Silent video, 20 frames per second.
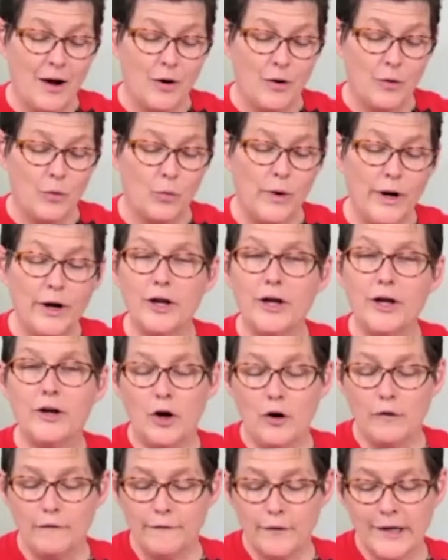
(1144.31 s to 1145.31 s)
Where do you
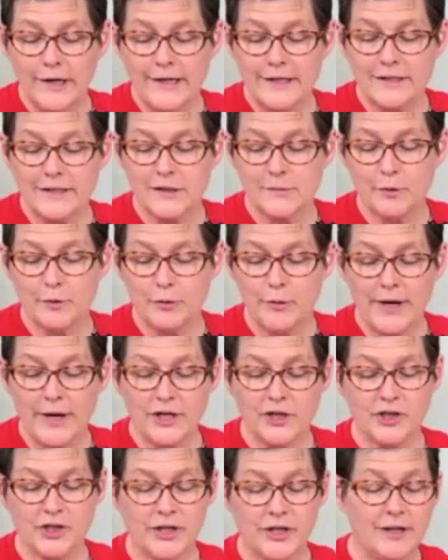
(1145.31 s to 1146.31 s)
go for
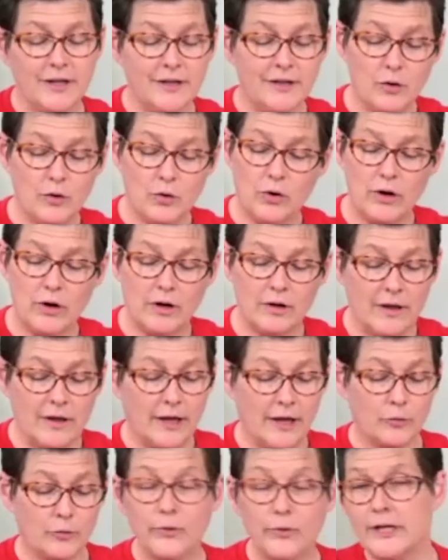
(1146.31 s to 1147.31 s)
inspiration or
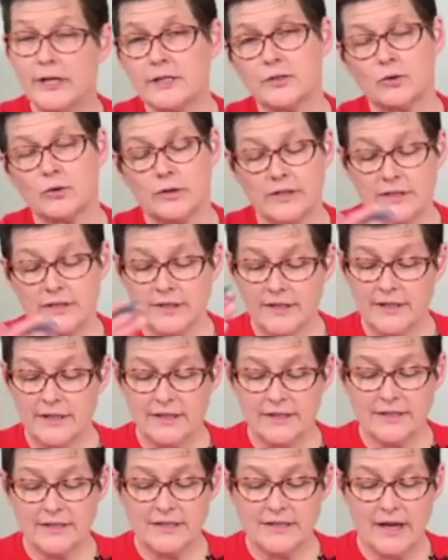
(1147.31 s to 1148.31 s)
like
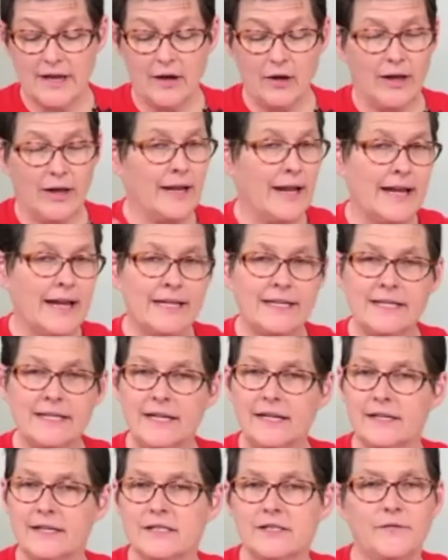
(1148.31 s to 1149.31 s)
resources and
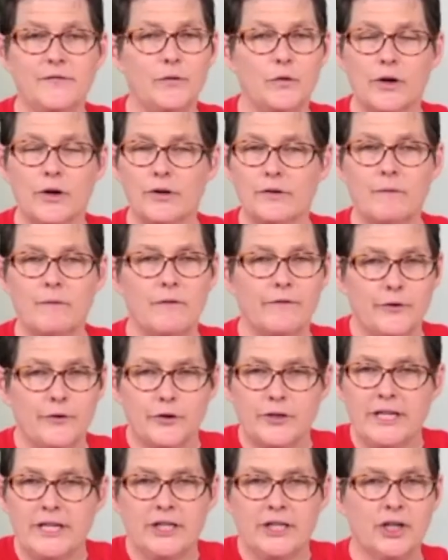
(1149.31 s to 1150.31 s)
ideas for, for
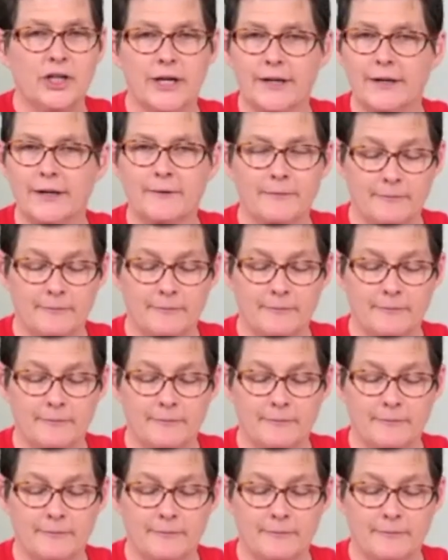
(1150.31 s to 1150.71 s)
teaching?